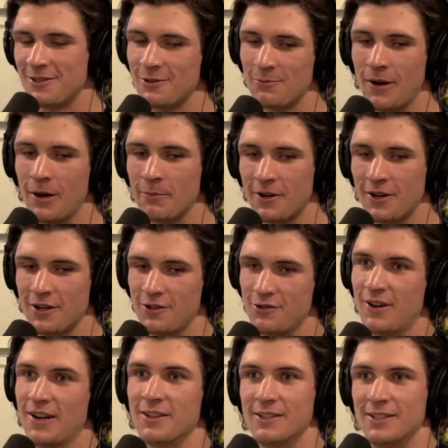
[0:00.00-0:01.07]
And you're pumping on
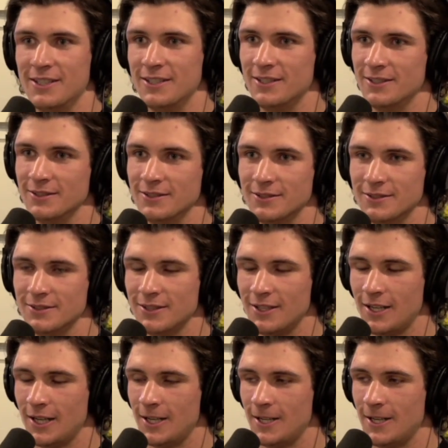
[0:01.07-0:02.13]
adrenaline, and
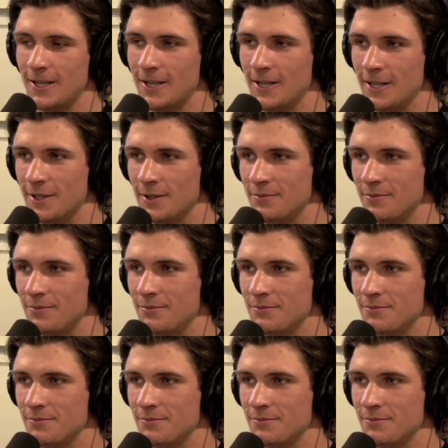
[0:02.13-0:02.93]
I